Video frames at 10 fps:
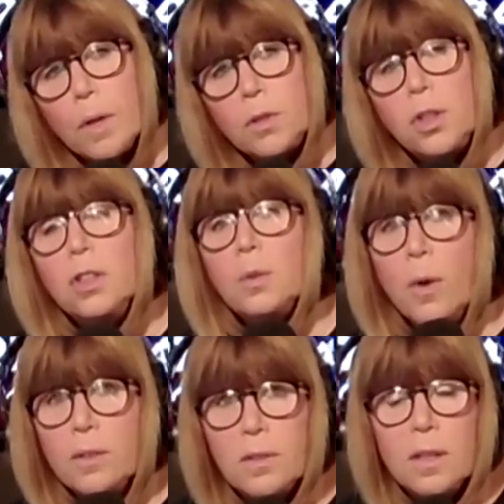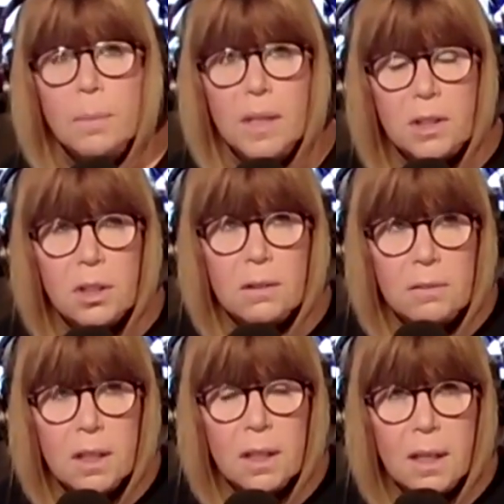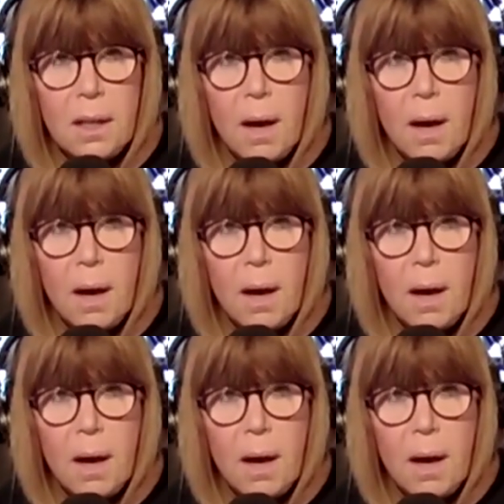she just wants the commission, really.